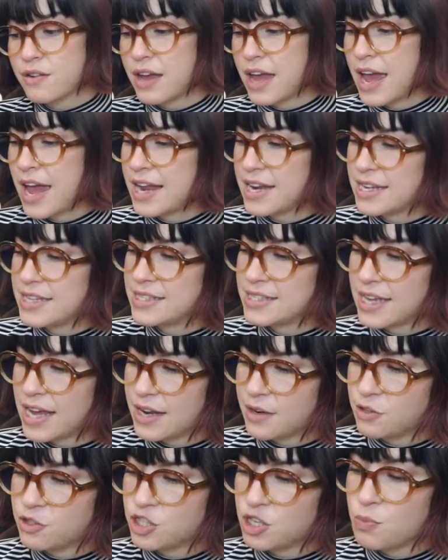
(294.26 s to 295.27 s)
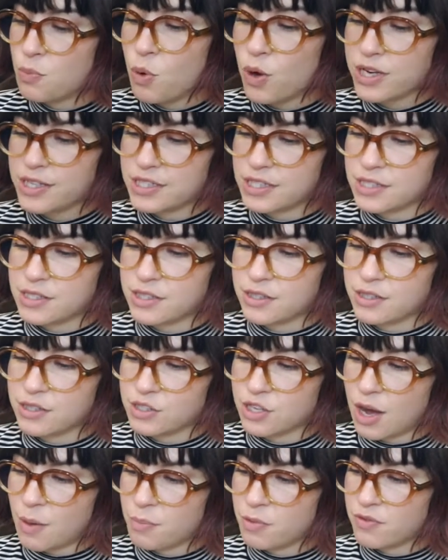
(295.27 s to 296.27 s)
Annie said. She pointed to the
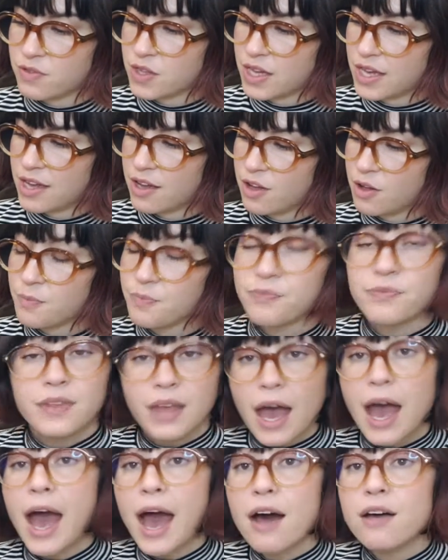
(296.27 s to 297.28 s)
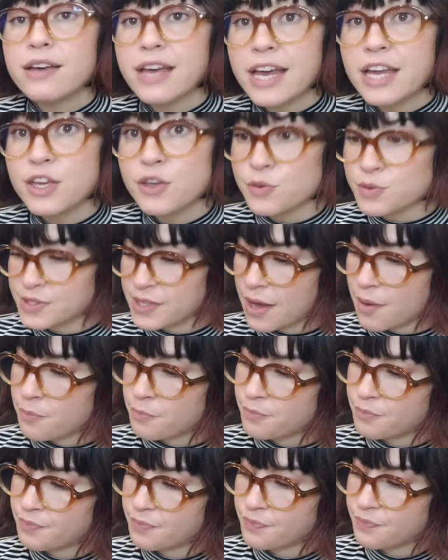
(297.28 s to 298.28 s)
top of the hill. I'll get you
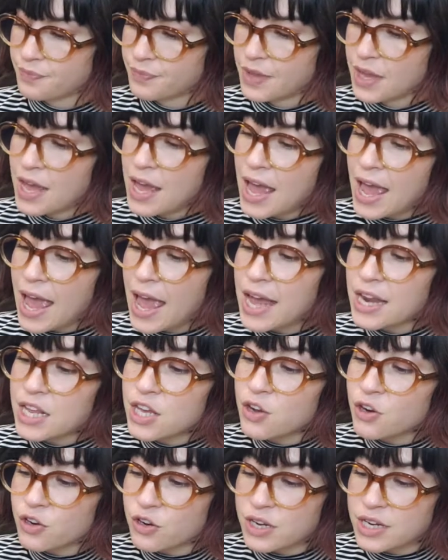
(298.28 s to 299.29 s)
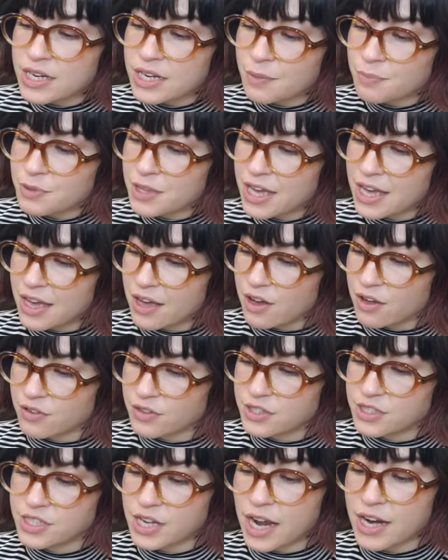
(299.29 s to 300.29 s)
some. Annie hurried up the hill.
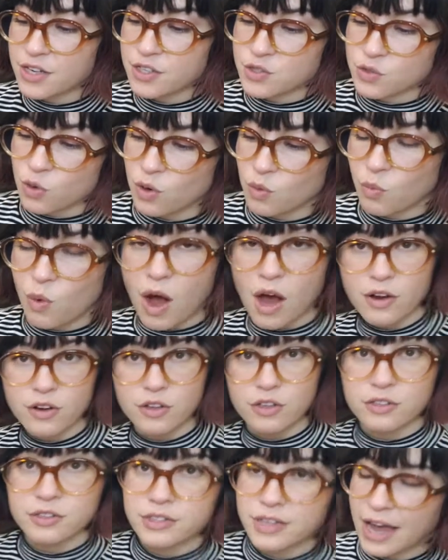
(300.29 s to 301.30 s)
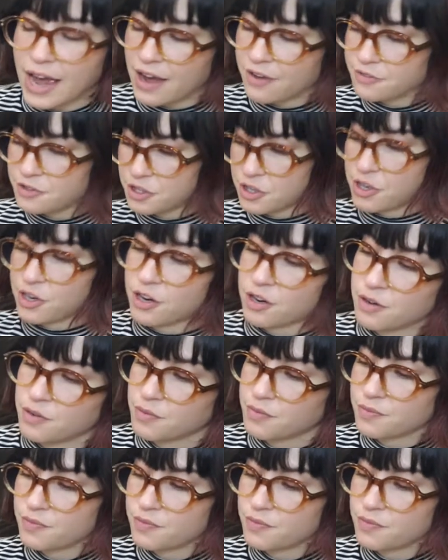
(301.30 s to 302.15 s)
The dinosaur waddled after her.